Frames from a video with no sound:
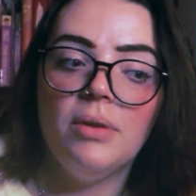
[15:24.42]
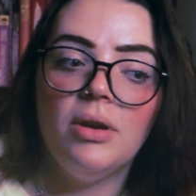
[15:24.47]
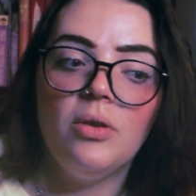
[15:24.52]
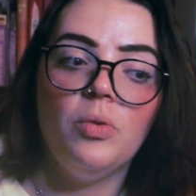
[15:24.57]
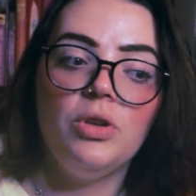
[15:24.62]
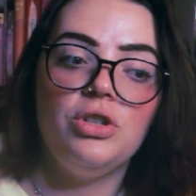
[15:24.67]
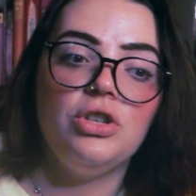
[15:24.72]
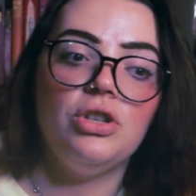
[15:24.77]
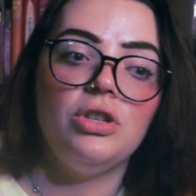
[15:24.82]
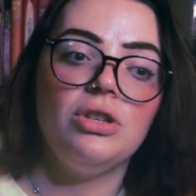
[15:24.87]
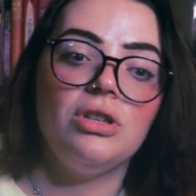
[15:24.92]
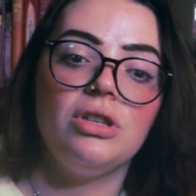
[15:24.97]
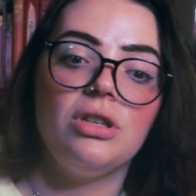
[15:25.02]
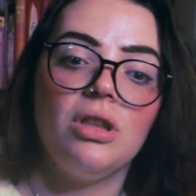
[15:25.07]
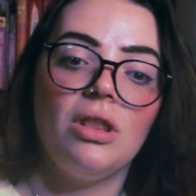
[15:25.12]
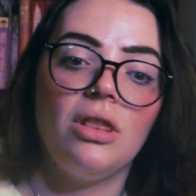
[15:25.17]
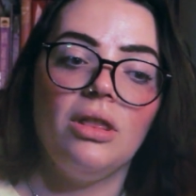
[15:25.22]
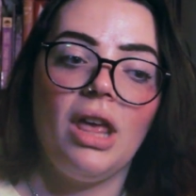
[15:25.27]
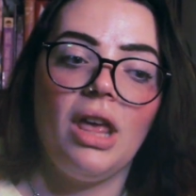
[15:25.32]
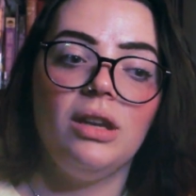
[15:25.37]
which
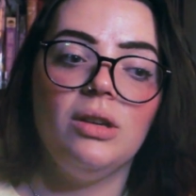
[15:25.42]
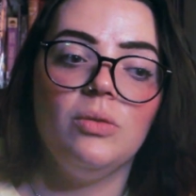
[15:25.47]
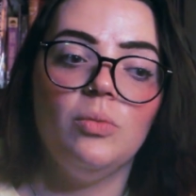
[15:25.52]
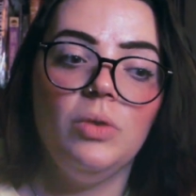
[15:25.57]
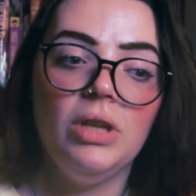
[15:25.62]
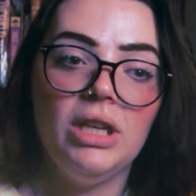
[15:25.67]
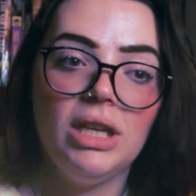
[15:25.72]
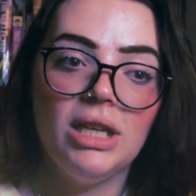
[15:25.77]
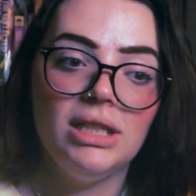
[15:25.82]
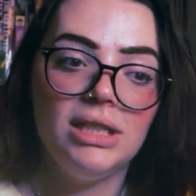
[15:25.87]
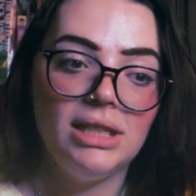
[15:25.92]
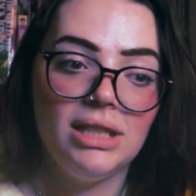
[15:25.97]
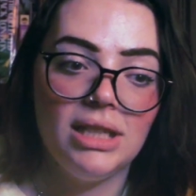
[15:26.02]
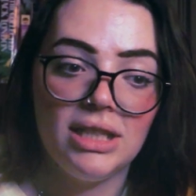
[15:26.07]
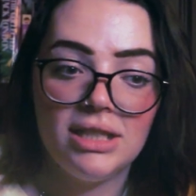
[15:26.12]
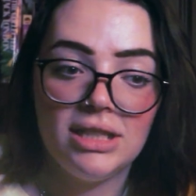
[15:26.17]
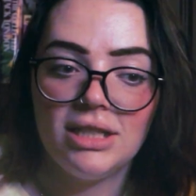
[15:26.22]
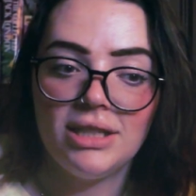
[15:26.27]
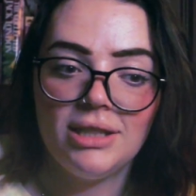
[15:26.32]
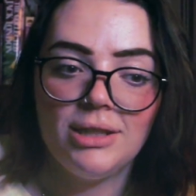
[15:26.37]
is that we
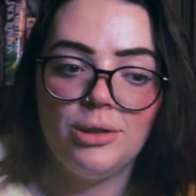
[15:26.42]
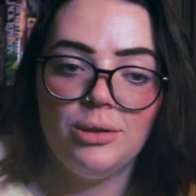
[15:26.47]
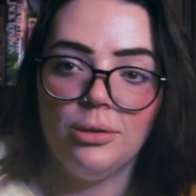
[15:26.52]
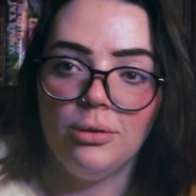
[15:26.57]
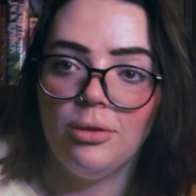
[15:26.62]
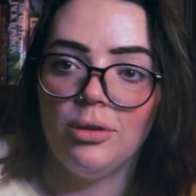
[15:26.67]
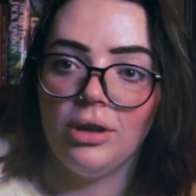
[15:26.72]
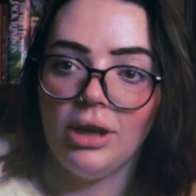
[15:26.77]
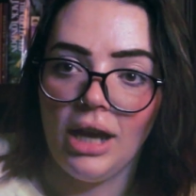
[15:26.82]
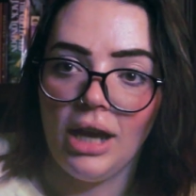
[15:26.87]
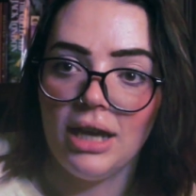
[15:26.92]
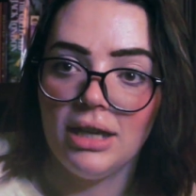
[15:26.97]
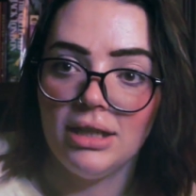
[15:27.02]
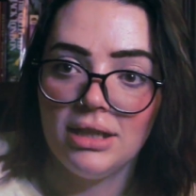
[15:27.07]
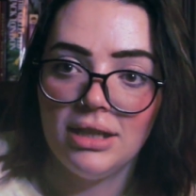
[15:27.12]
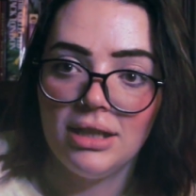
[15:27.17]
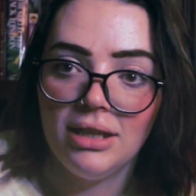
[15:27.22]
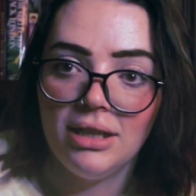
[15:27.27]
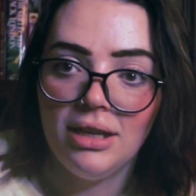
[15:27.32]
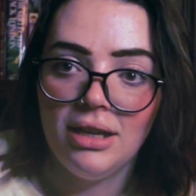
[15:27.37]
exist to
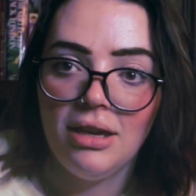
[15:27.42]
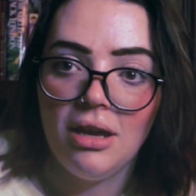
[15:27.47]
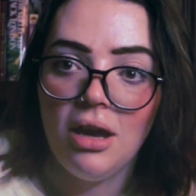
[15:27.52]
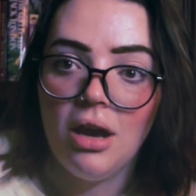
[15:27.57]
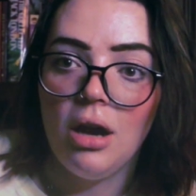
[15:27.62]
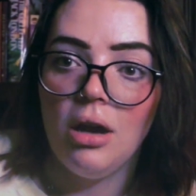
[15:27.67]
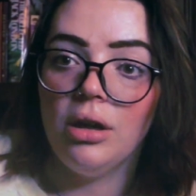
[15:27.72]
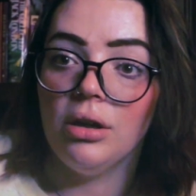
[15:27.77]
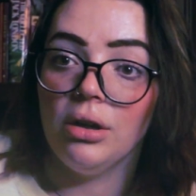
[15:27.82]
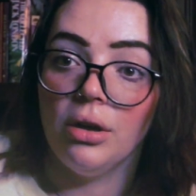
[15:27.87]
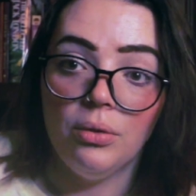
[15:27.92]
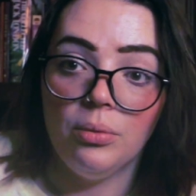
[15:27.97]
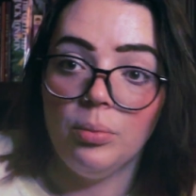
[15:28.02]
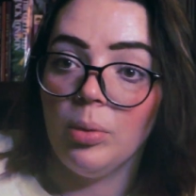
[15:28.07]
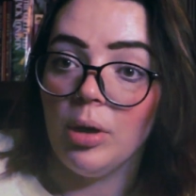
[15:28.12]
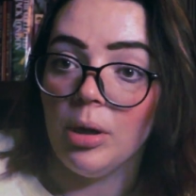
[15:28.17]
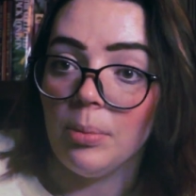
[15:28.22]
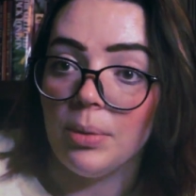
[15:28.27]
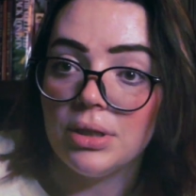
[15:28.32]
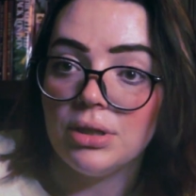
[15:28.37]
create our own
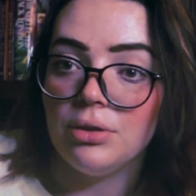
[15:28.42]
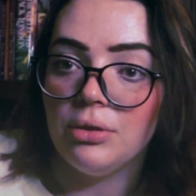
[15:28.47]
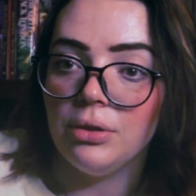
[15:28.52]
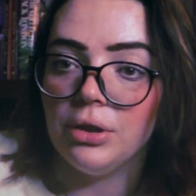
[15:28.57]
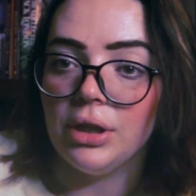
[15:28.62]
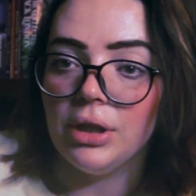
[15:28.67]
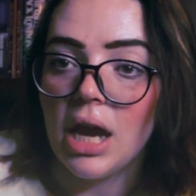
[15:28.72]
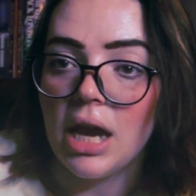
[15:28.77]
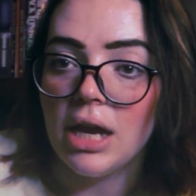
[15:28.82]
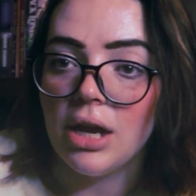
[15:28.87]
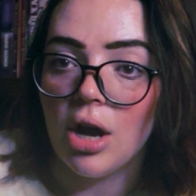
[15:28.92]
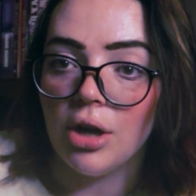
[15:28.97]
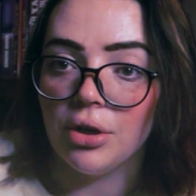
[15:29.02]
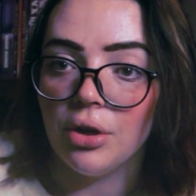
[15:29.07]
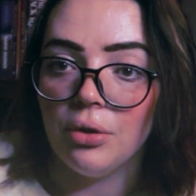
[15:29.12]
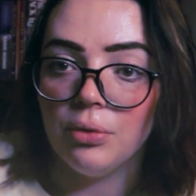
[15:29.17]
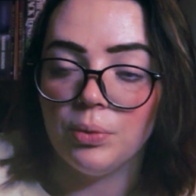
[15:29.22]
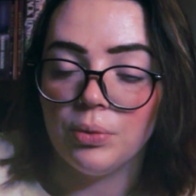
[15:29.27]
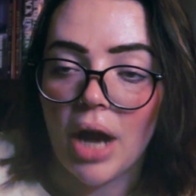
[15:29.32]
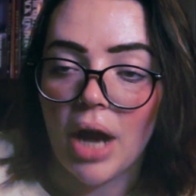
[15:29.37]
purpose, to create our
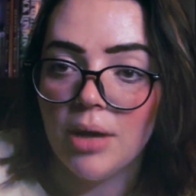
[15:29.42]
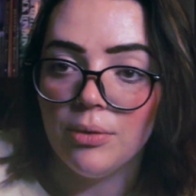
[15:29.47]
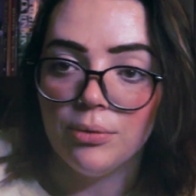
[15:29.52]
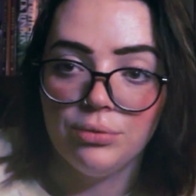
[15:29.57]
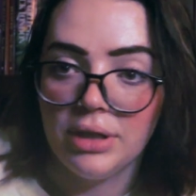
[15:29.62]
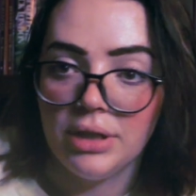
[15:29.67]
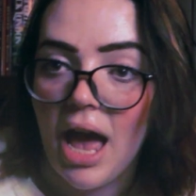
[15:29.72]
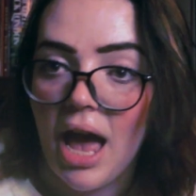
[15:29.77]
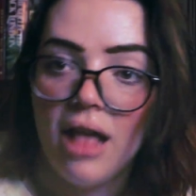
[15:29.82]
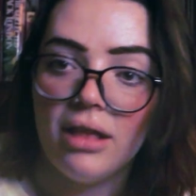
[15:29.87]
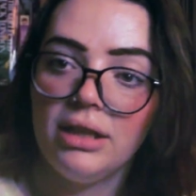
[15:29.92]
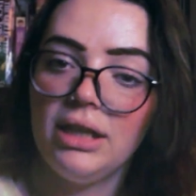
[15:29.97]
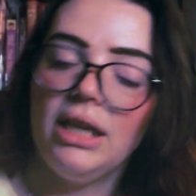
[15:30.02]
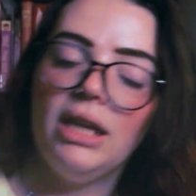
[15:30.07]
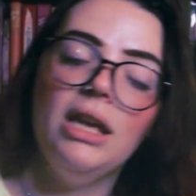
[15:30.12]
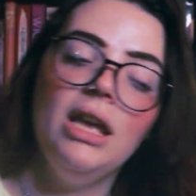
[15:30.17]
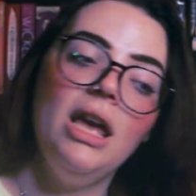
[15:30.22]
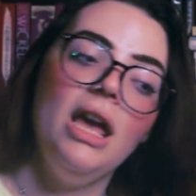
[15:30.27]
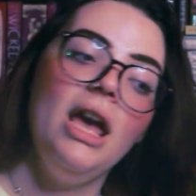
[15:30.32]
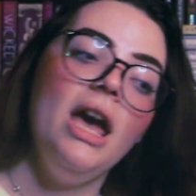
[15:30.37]
own
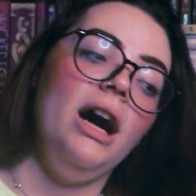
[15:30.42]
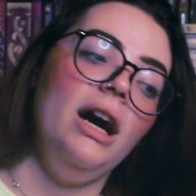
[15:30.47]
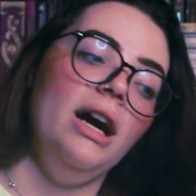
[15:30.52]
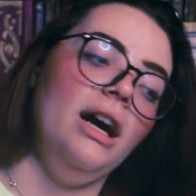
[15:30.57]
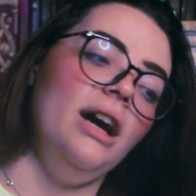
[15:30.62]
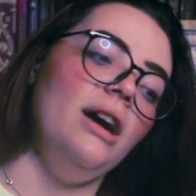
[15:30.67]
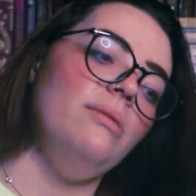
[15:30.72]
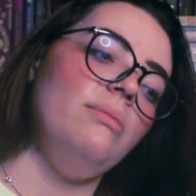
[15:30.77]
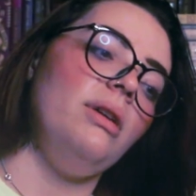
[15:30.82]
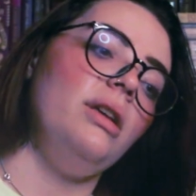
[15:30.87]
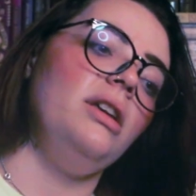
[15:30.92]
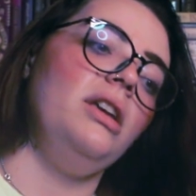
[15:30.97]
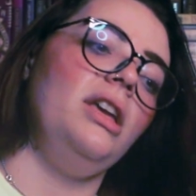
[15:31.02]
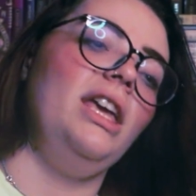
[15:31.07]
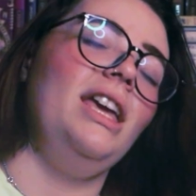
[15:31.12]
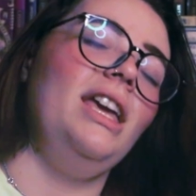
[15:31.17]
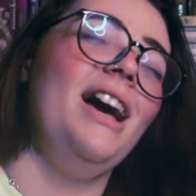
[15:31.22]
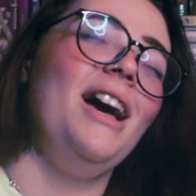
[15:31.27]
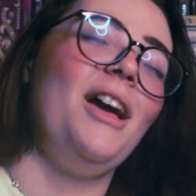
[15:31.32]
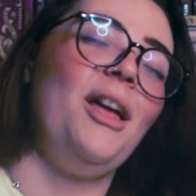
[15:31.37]
reality.
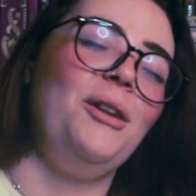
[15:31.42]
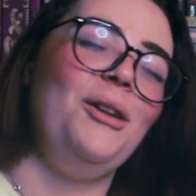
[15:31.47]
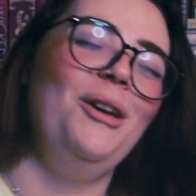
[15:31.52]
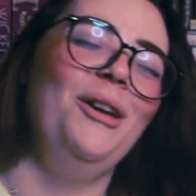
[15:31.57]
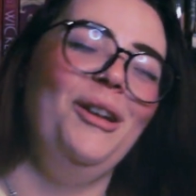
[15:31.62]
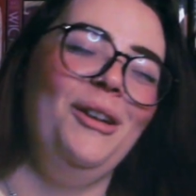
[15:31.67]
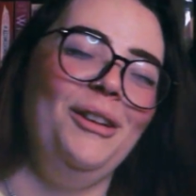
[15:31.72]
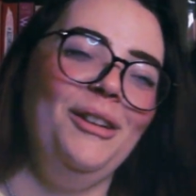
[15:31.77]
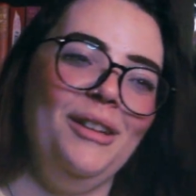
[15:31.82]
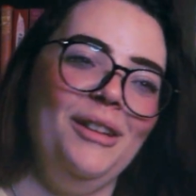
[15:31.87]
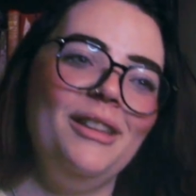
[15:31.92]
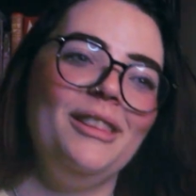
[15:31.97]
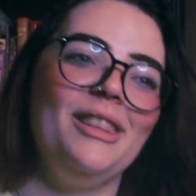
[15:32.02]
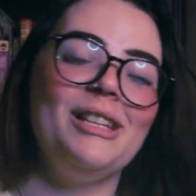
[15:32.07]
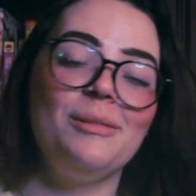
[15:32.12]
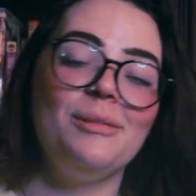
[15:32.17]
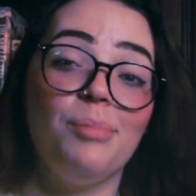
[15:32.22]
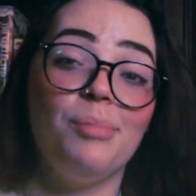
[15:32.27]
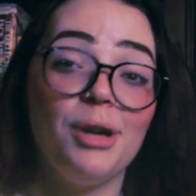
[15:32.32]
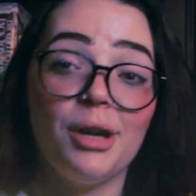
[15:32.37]
He had
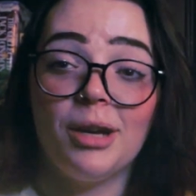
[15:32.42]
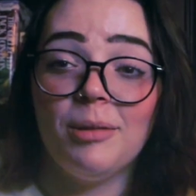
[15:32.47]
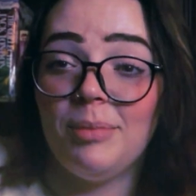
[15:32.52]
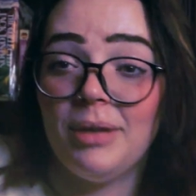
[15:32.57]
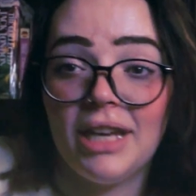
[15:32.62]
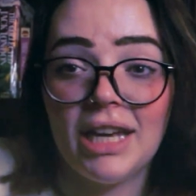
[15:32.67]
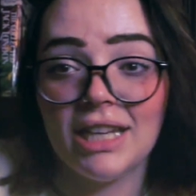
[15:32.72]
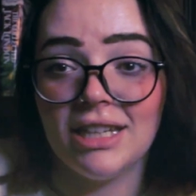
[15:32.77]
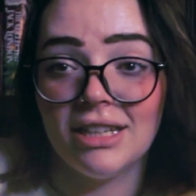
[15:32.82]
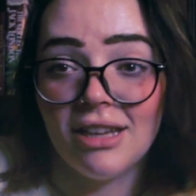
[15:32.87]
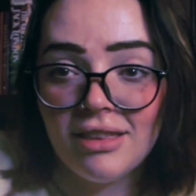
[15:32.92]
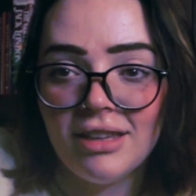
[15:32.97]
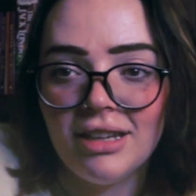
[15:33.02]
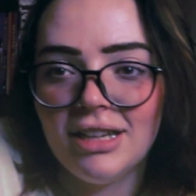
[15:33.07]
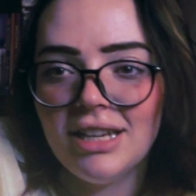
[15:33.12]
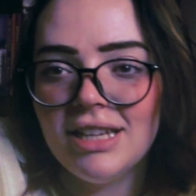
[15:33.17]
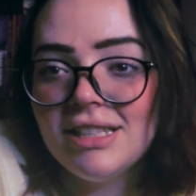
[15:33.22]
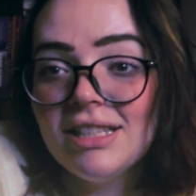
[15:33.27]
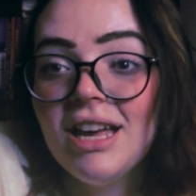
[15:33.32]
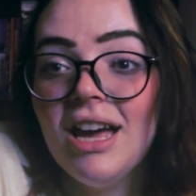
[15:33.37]
this book, Being in
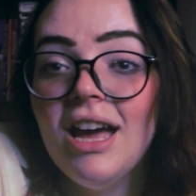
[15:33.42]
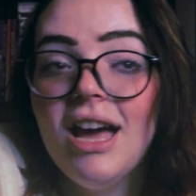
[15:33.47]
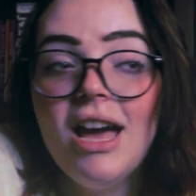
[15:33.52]
Nothingness,